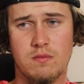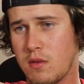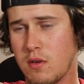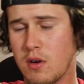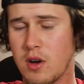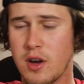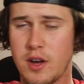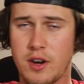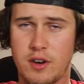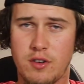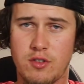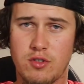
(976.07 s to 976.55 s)

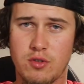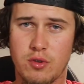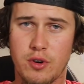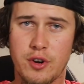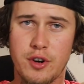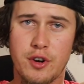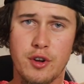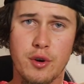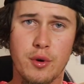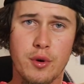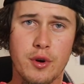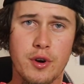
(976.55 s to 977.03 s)
I
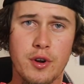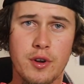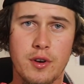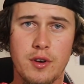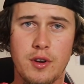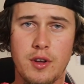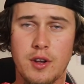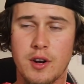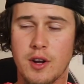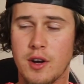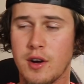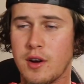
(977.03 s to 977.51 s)
enjoyed doing it,
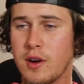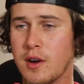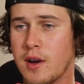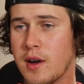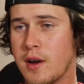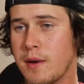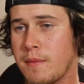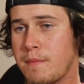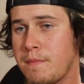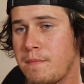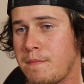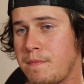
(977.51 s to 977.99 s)
you
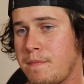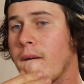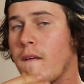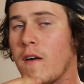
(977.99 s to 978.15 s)
know.